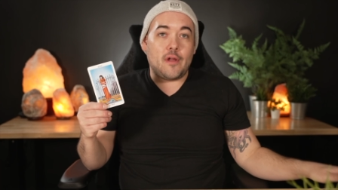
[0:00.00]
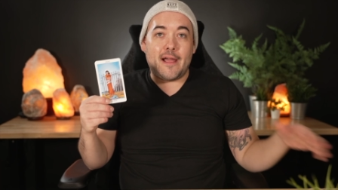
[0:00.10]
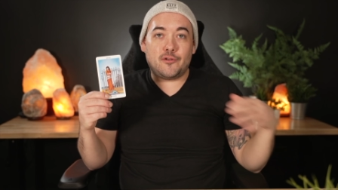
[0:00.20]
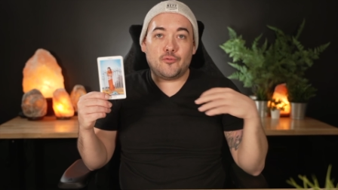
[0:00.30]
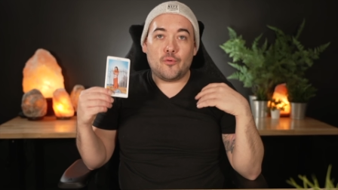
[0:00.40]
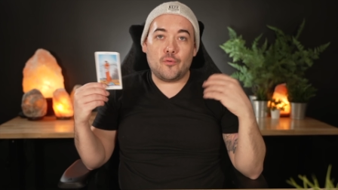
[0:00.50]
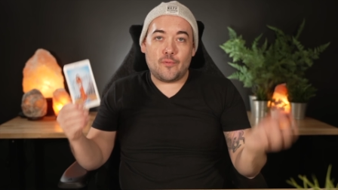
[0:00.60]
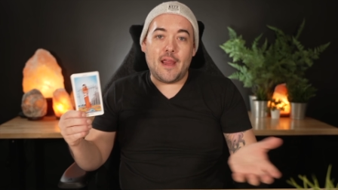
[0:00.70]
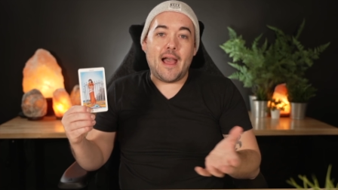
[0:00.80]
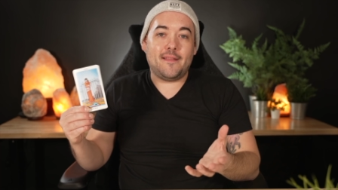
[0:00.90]
actual
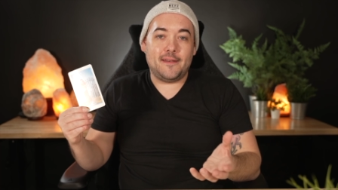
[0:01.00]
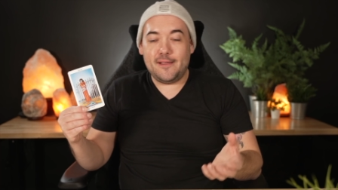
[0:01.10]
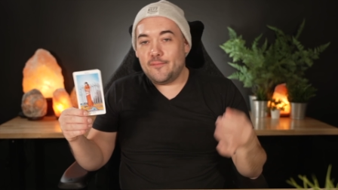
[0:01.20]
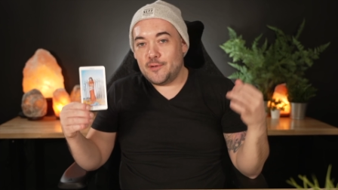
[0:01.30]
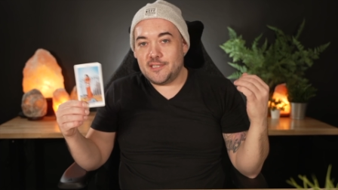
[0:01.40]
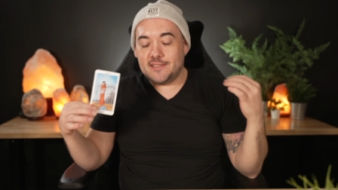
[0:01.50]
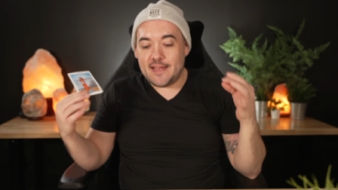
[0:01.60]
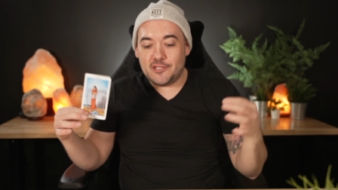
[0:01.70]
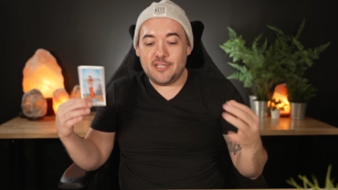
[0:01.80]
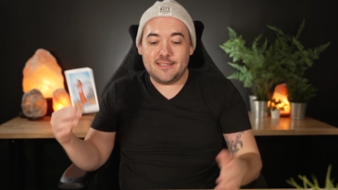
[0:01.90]
reality, which is
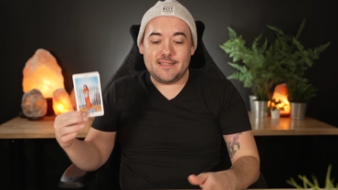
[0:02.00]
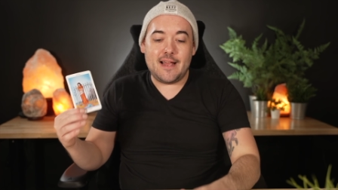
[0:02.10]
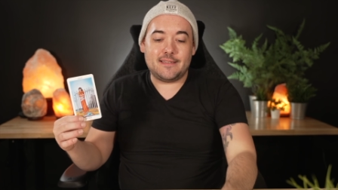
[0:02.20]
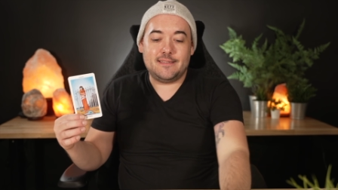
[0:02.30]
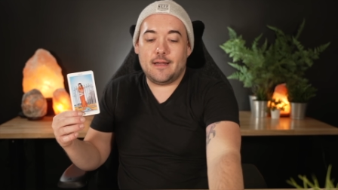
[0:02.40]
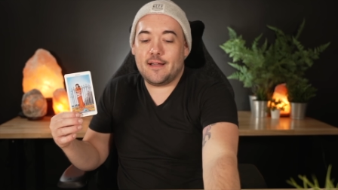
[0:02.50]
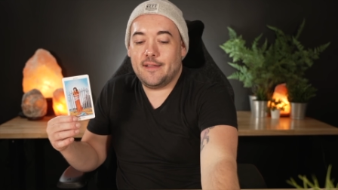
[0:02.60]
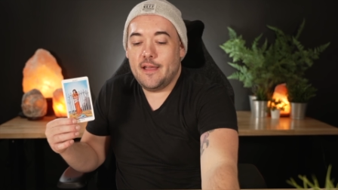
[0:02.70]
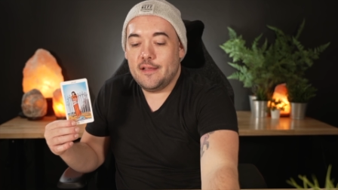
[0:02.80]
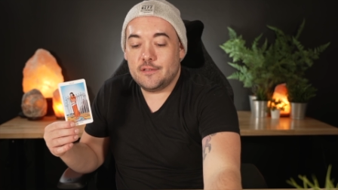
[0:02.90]
that she is not stuck.
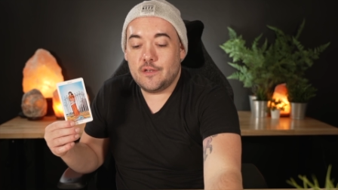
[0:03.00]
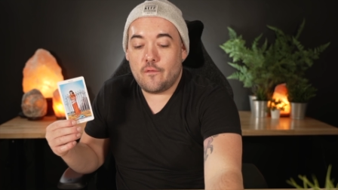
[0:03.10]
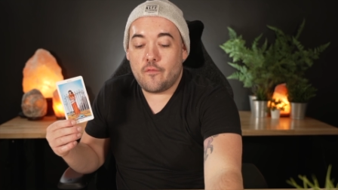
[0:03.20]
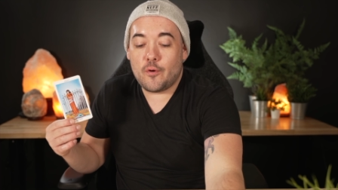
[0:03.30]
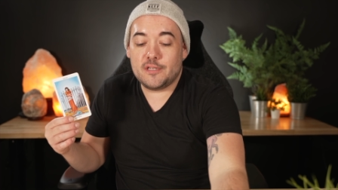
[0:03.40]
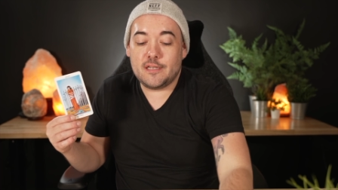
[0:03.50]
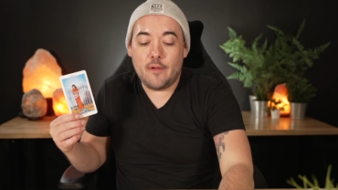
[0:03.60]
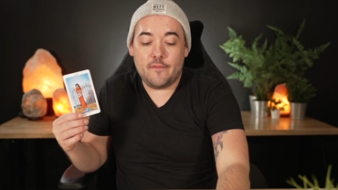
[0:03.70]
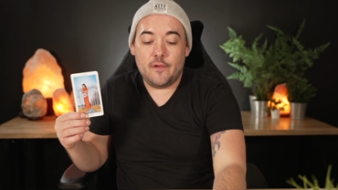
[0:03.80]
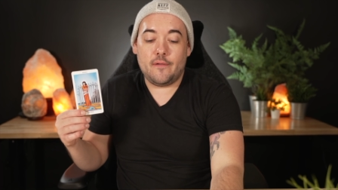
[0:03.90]
So for some
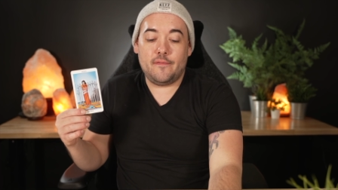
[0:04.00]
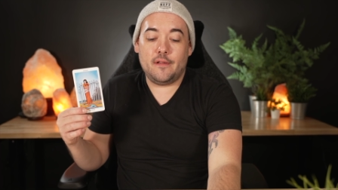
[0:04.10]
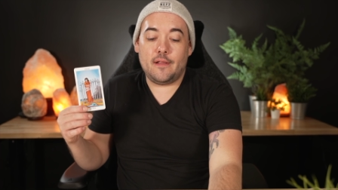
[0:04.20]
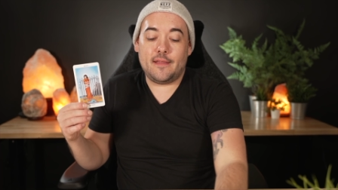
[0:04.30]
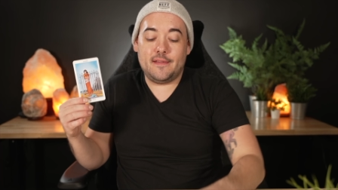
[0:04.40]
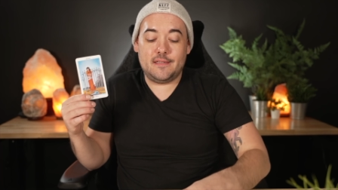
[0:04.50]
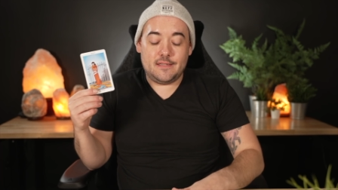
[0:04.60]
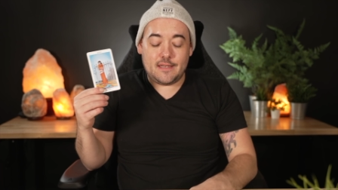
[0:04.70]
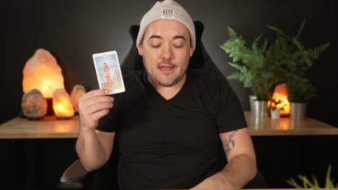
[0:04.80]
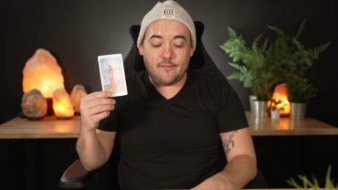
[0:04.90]
of you, I feel like this
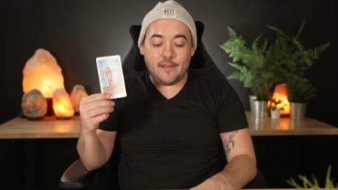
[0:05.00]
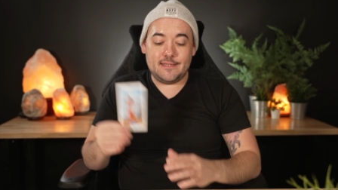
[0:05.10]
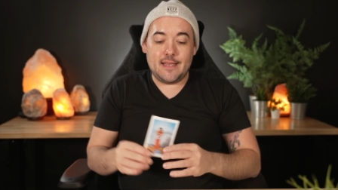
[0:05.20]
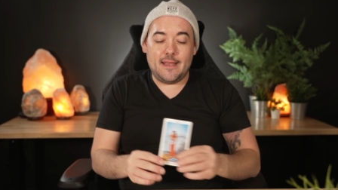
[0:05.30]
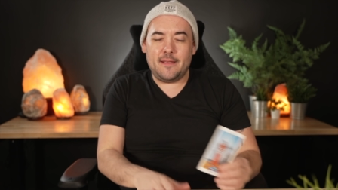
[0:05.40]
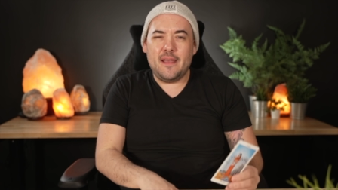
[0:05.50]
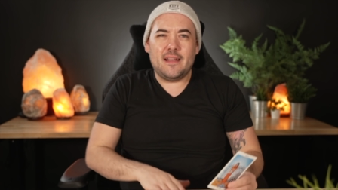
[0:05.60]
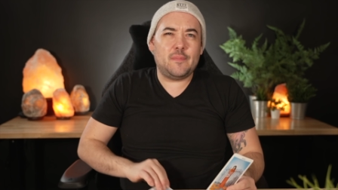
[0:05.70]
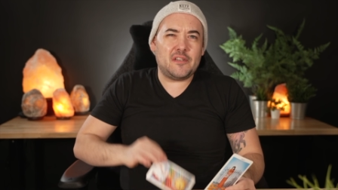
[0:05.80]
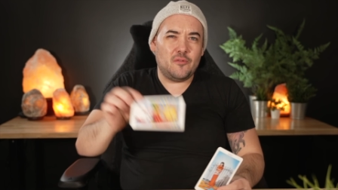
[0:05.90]
is kind of like saying,
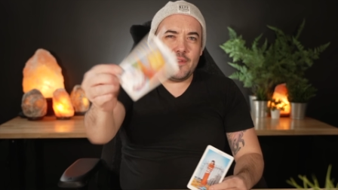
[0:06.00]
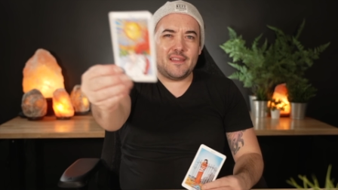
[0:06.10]
especially with the